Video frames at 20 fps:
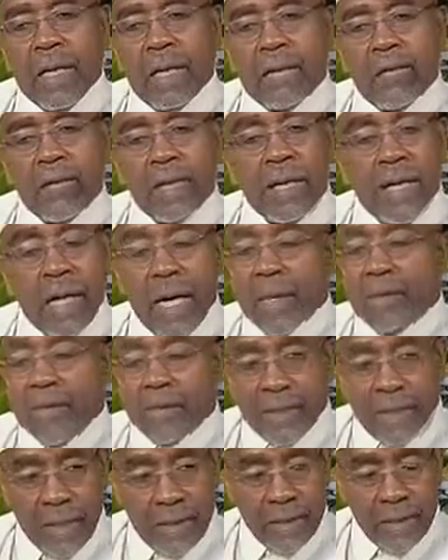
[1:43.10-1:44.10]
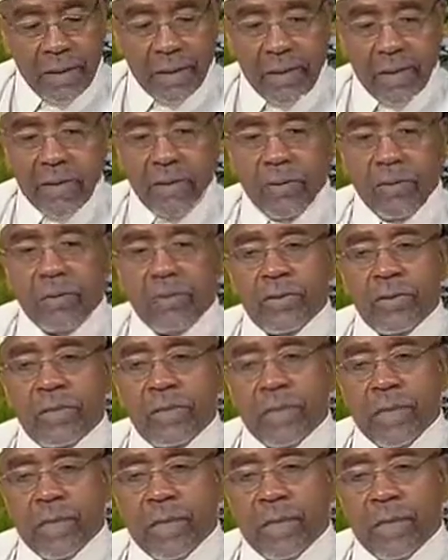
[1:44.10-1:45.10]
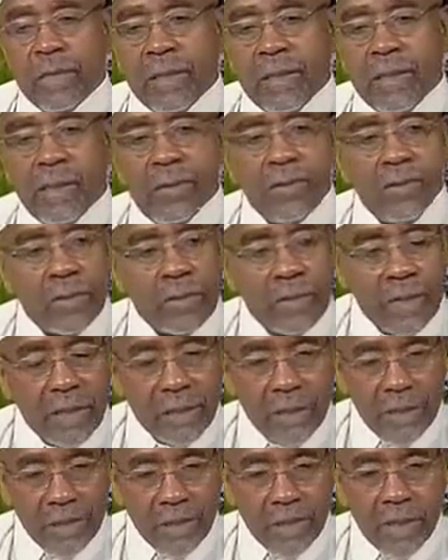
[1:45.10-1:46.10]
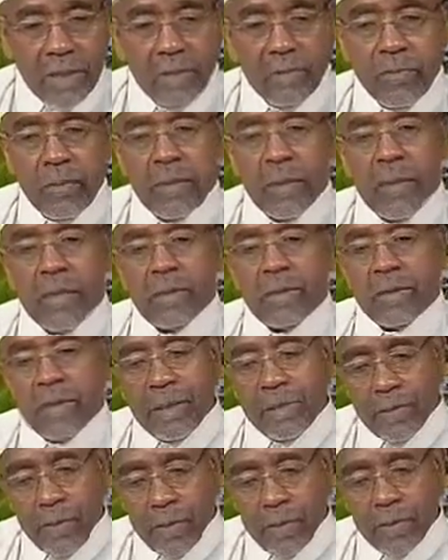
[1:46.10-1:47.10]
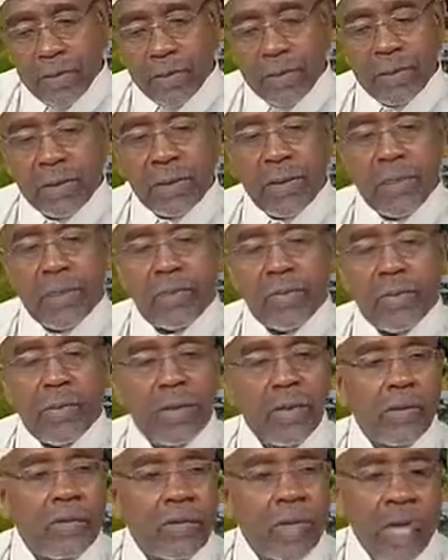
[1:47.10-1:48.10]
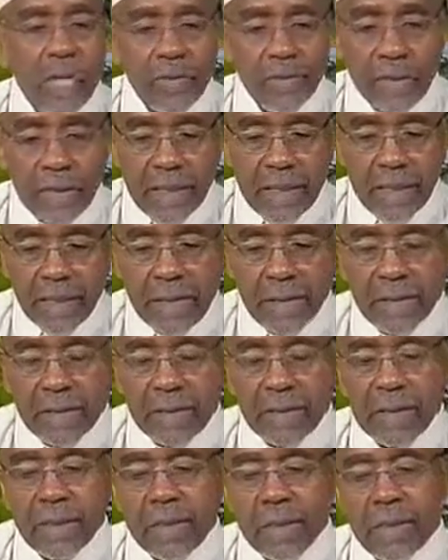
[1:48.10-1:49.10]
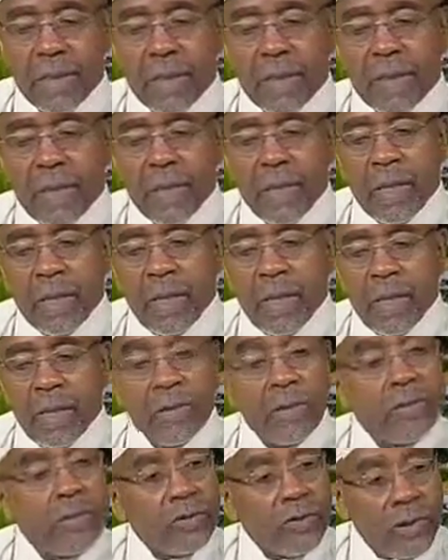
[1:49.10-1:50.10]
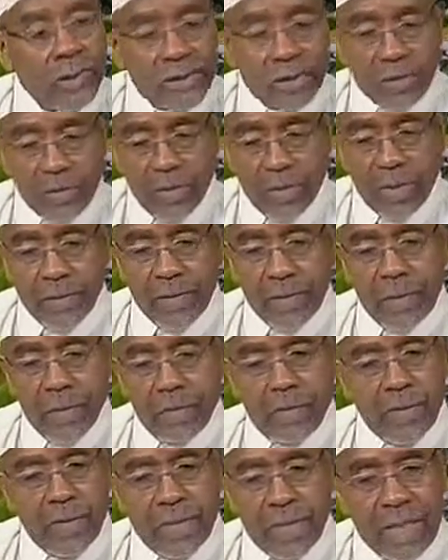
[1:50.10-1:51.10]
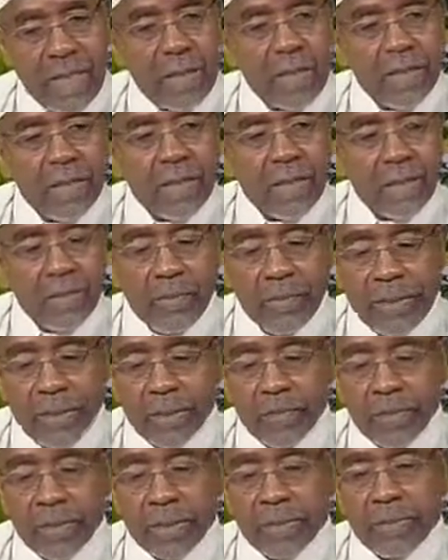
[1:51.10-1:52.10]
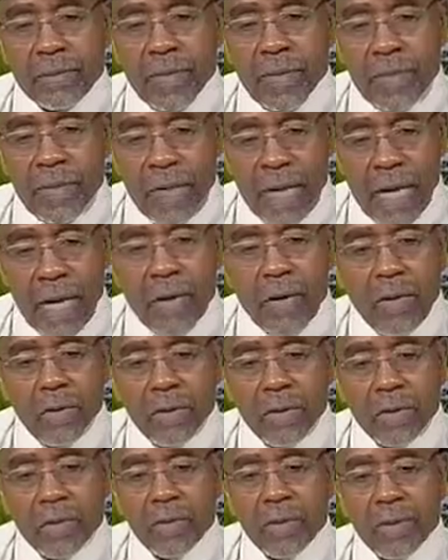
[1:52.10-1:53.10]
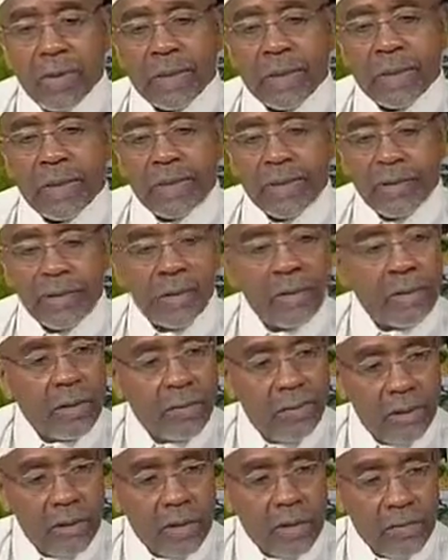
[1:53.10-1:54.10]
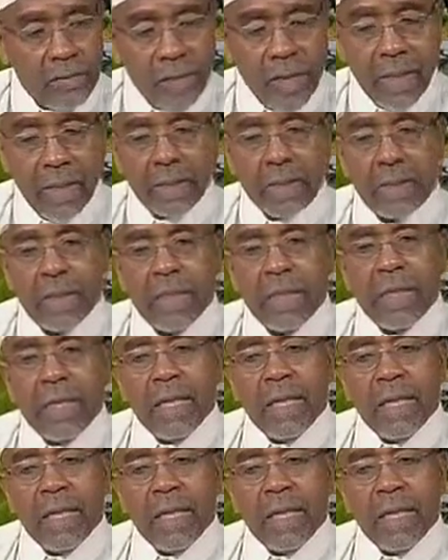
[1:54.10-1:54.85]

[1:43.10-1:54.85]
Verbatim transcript: Mm-hmm. uh, we are obligated to study the Old Testament mm-hmm. uh, that Moses uh, brought. We are obligated to study uh, the New Testament, and we cannot be a complete Muslim. Our mm-hmm. holy book is the Holy Quran.